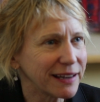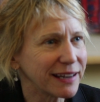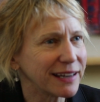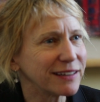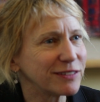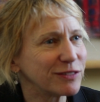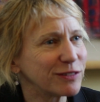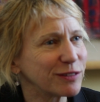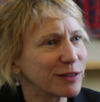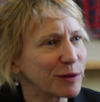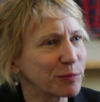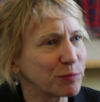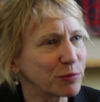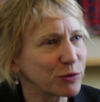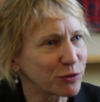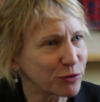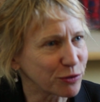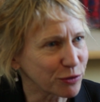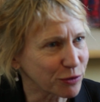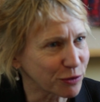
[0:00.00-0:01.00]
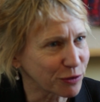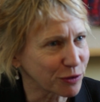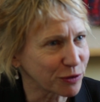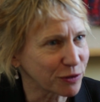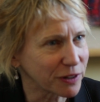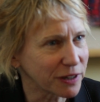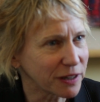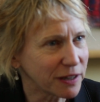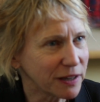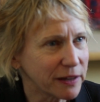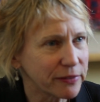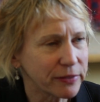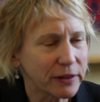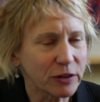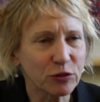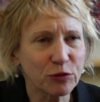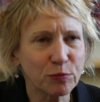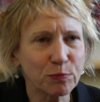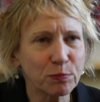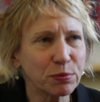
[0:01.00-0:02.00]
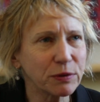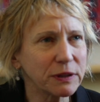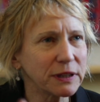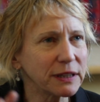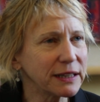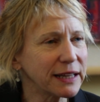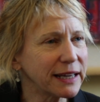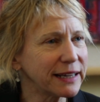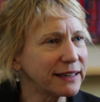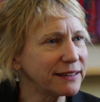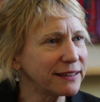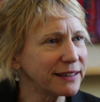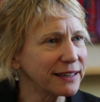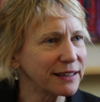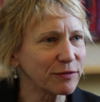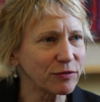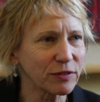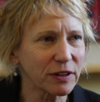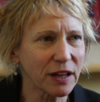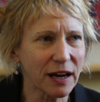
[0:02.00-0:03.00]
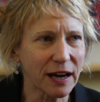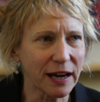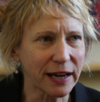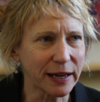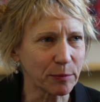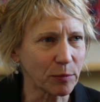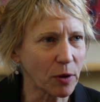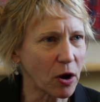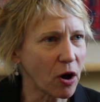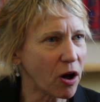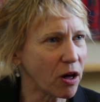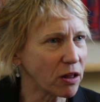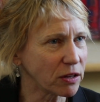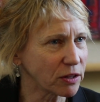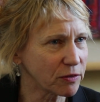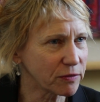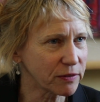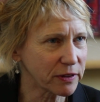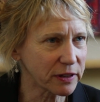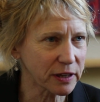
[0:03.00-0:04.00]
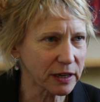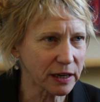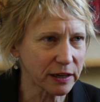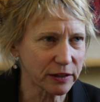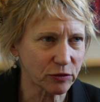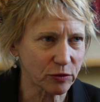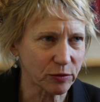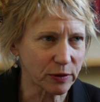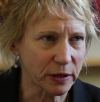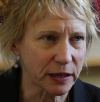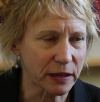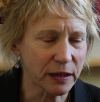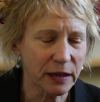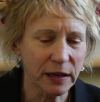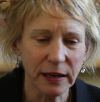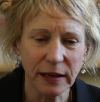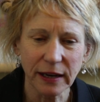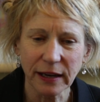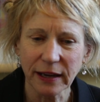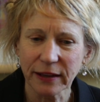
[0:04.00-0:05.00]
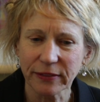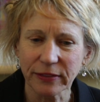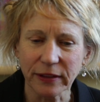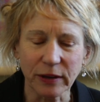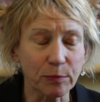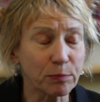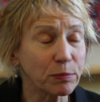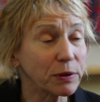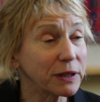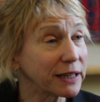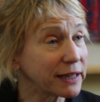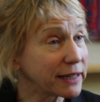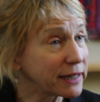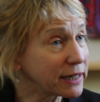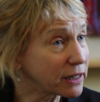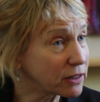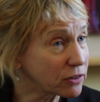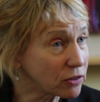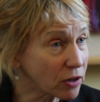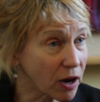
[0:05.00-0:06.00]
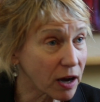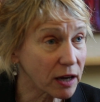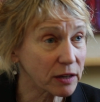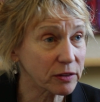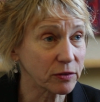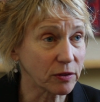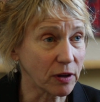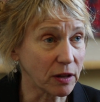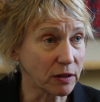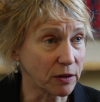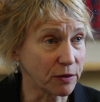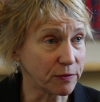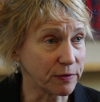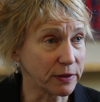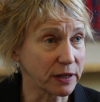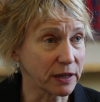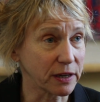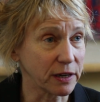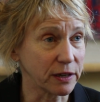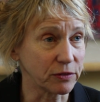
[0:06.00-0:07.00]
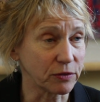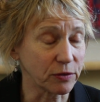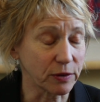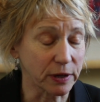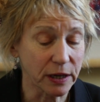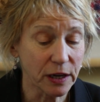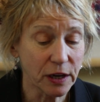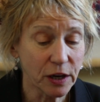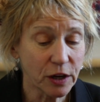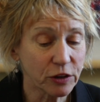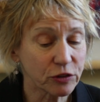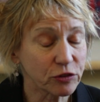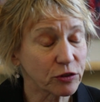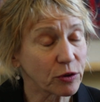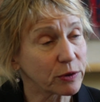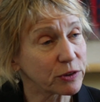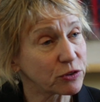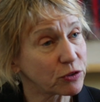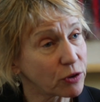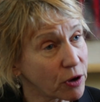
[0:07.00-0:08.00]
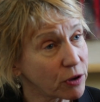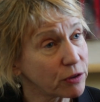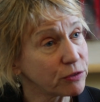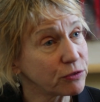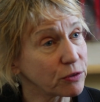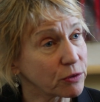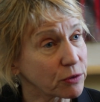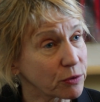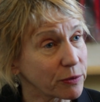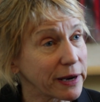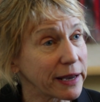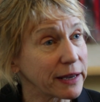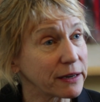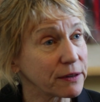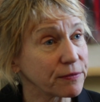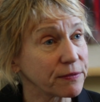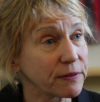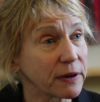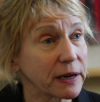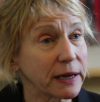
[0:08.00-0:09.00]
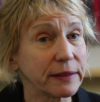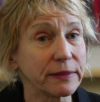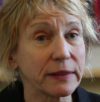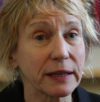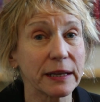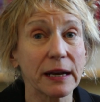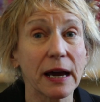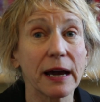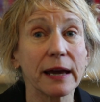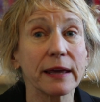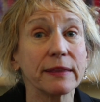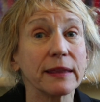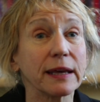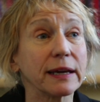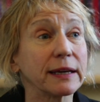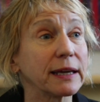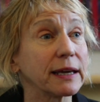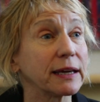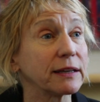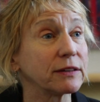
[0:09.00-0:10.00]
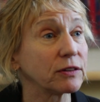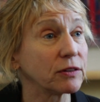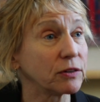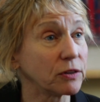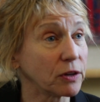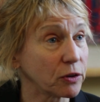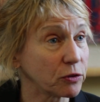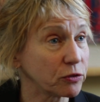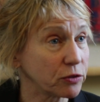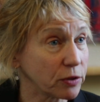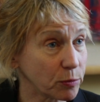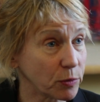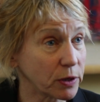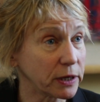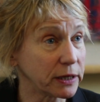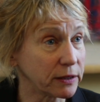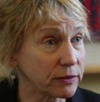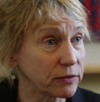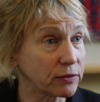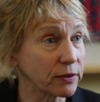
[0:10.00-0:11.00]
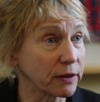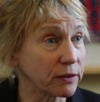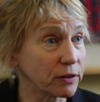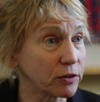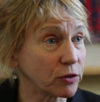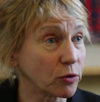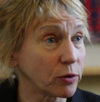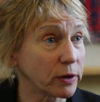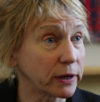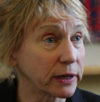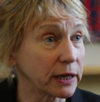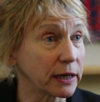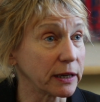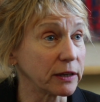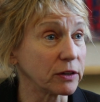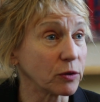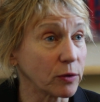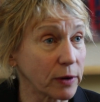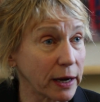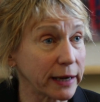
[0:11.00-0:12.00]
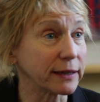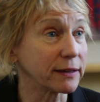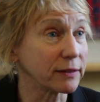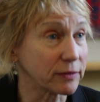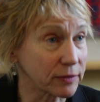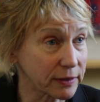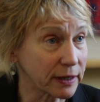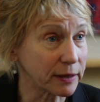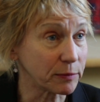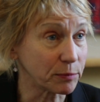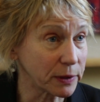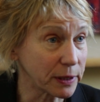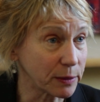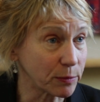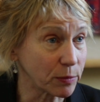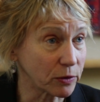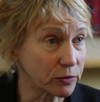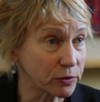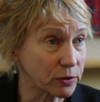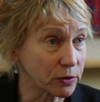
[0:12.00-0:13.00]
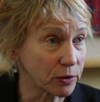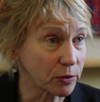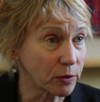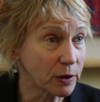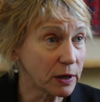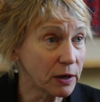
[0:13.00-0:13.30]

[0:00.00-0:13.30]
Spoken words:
It's absurd. There's plenty of Lyme all over the country. There are plenty of docs all over the country. So it's also gratifying that I then get to know someone in Southern Oregon who I can send people to,